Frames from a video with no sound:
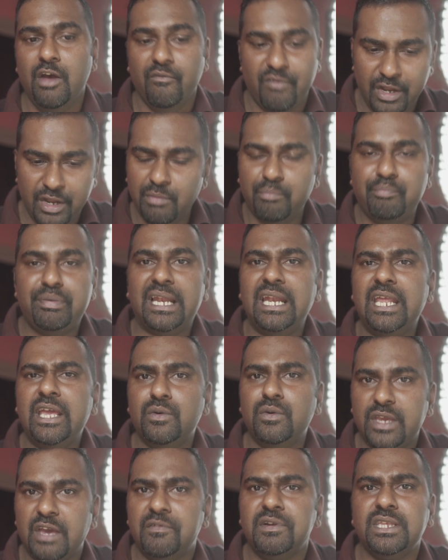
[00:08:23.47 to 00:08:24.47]
When you
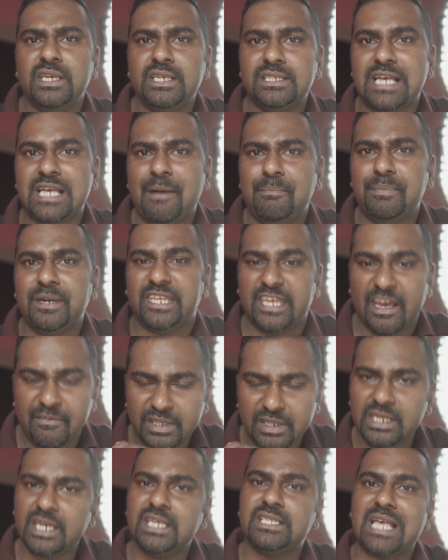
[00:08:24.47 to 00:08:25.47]
believe, everything is happening.
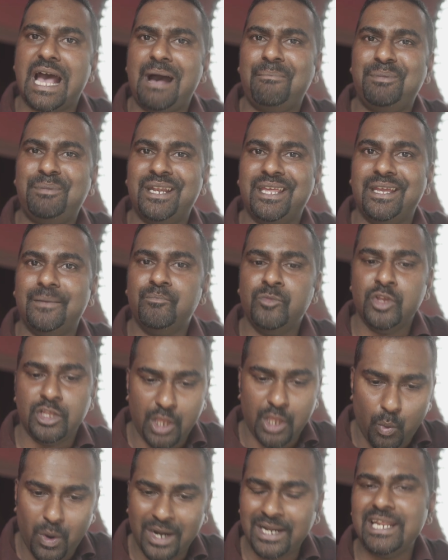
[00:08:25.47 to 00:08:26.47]
Everything is happening.
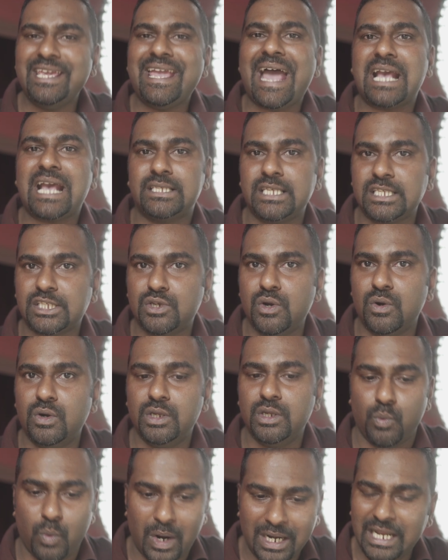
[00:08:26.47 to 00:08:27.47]
The only access
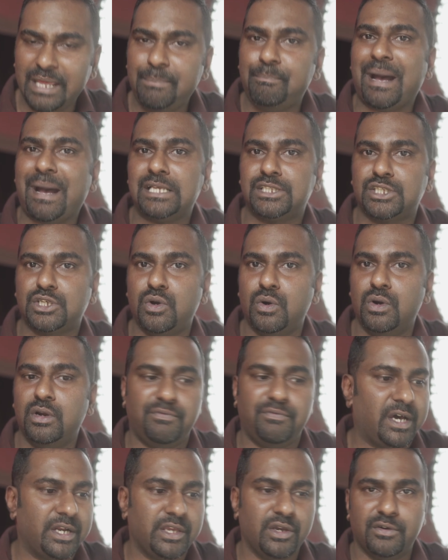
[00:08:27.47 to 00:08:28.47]
code, only passcode
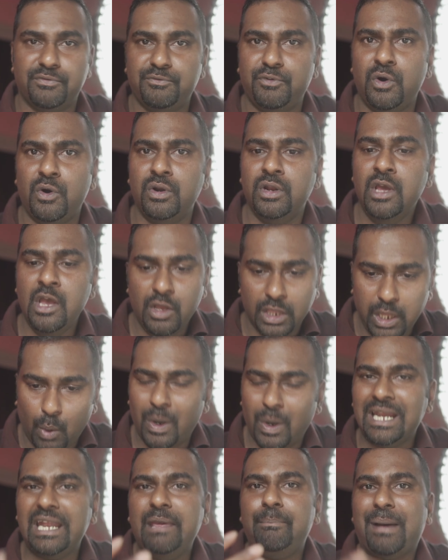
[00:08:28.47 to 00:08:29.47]
for your phone, the
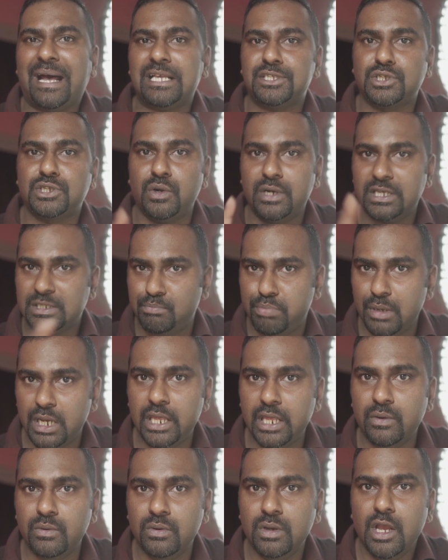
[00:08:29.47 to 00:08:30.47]
only passcode is
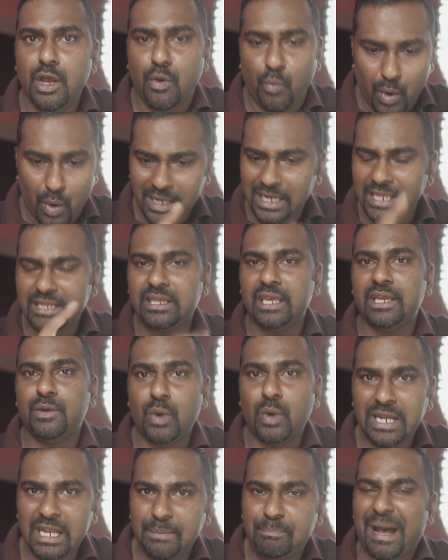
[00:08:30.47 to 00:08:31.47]
believe. Only thing,
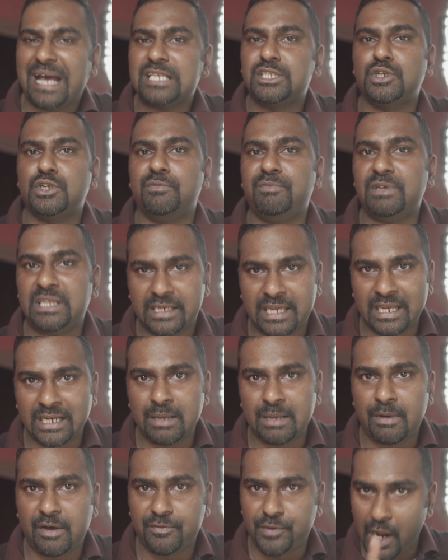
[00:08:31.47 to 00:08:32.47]
only passcode for the
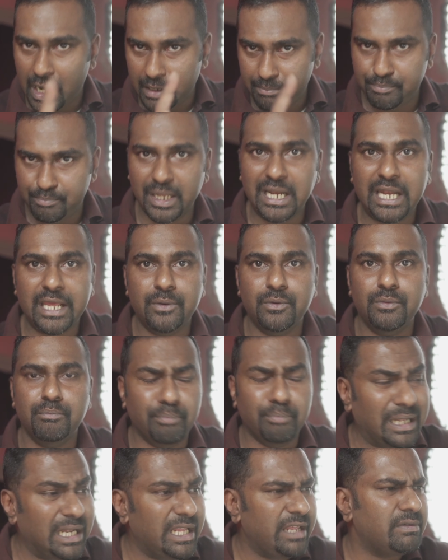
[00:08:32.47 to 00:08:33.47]
kingdom of God, believe.
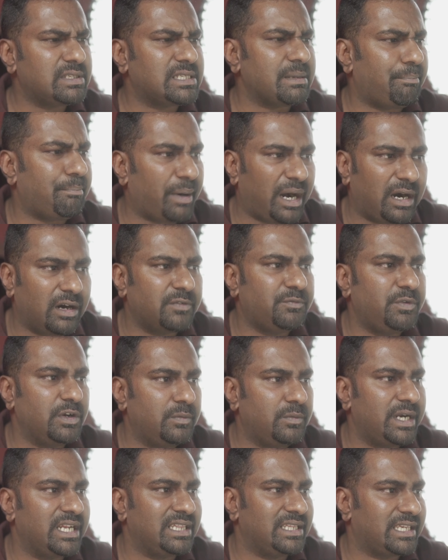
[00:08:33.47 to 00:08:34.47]
Believe is a powerful
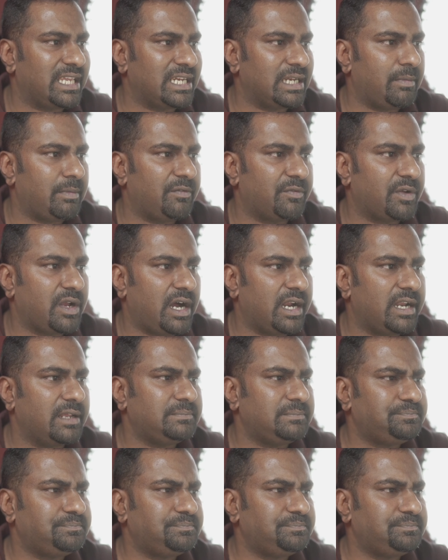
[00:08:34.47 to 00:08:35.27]
word in the kingdom of God.